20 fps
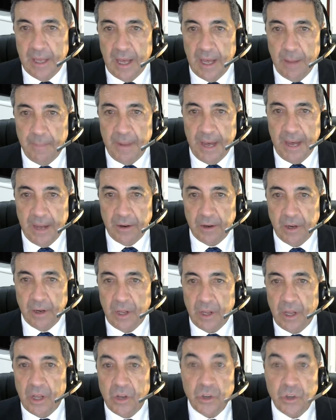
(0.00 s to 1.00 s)
about
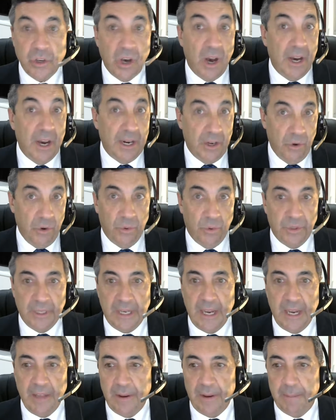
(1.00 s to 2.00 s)
tying it all
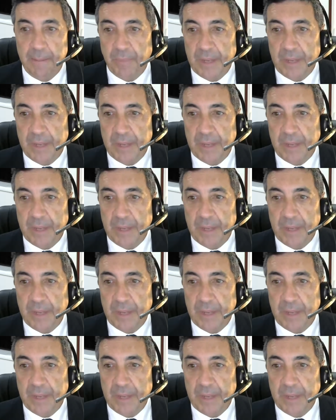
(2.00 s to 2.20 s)
together.